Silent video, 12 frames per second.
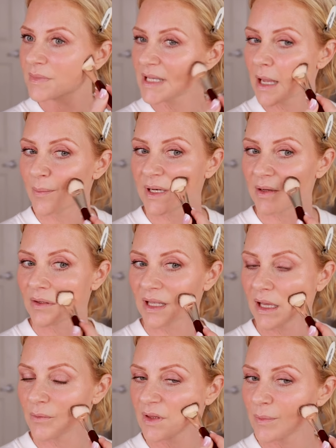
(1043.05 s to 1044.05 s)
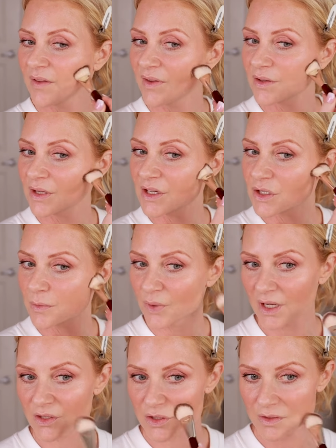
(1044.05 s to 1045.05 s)
Tap it out again with my foundation
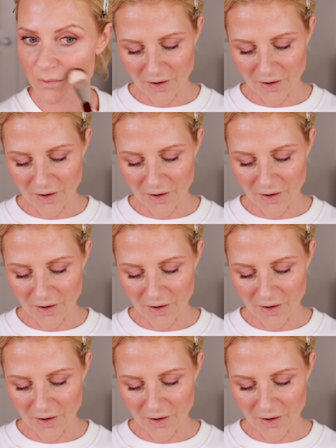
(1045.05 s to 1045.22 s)
brush.